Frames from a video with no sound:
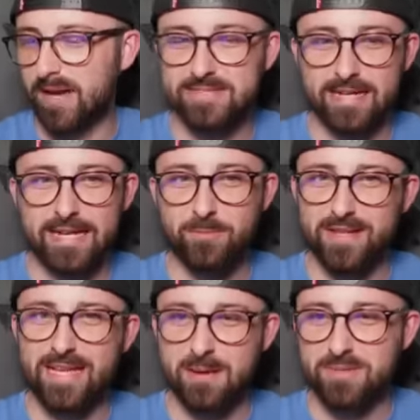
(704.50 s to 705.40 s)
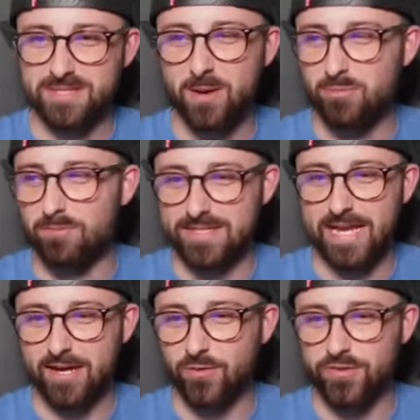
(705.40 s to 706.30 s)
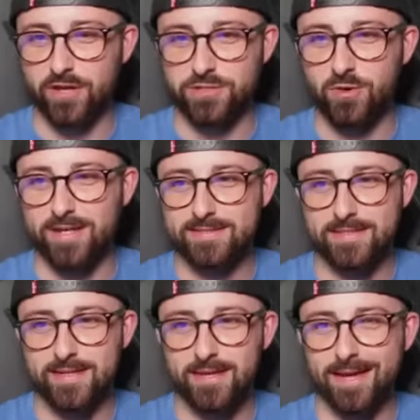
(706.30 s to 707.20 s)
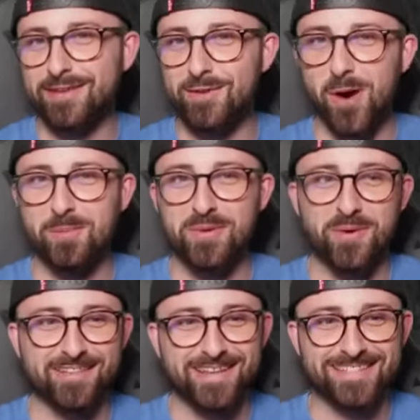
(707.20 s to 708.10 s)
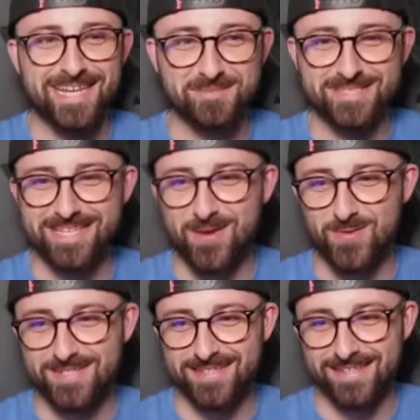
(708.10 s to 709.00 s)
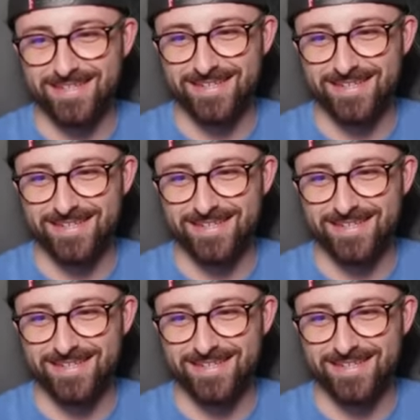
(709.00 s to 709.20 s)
Basically, it'll be the keepers that are probably second or third choice, and then you hope that one of their teams sells.